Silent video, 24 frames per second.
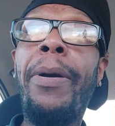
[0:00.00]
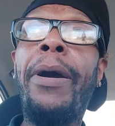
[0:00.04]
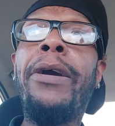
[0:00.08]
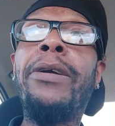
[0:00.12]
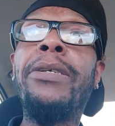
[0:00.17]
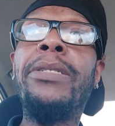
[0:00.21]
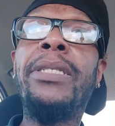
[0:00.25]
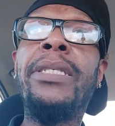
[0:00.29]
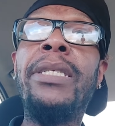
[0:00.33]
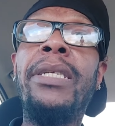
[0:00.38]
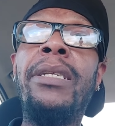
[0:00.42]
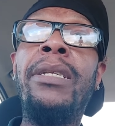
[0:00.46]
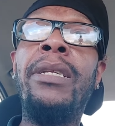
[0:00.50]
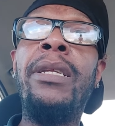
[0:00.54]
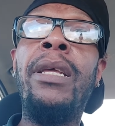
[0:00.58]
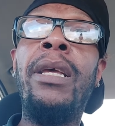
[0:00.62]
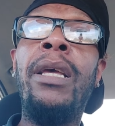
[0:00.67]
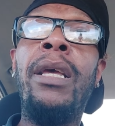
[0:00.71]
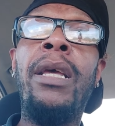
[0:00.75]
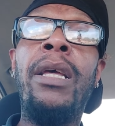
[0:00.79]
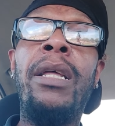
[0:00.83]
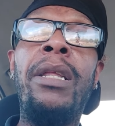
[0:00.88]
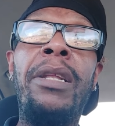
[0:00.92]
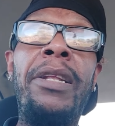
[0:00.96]
person
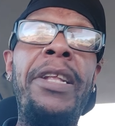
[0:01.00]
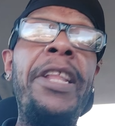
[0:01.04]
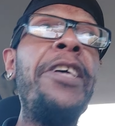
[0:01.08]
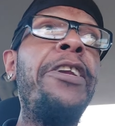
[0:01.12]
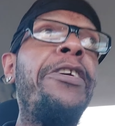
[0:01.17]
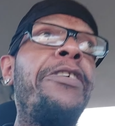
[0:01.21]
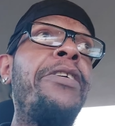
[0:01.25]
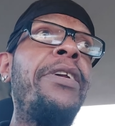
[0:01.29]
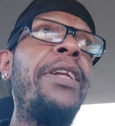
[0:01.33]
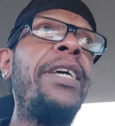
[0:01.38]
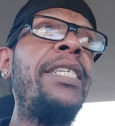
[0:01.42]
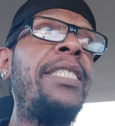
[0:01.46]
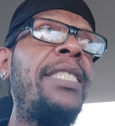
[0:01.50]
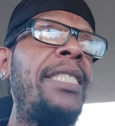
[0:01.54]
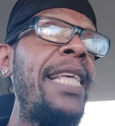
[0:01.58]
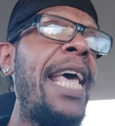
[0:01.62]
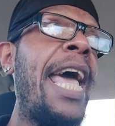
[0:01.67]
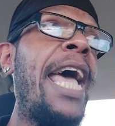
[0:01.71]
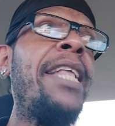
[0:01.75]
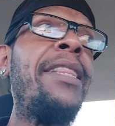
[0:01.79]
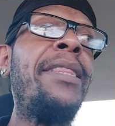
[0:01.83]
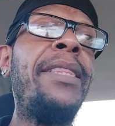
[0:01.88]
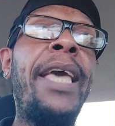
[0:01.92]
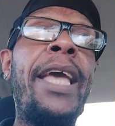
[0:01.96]
literally
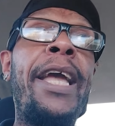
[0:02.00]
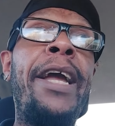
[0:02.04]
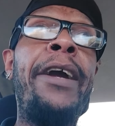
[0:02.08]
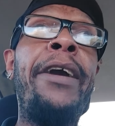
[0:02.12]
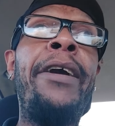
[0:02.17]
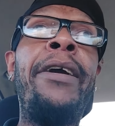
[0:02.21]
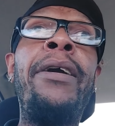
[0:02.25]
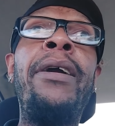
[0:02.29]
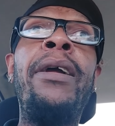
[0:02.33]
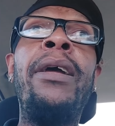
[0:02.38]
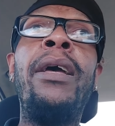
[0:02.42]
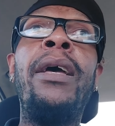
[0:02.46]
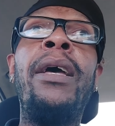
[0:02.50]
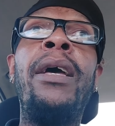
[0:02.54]
sat there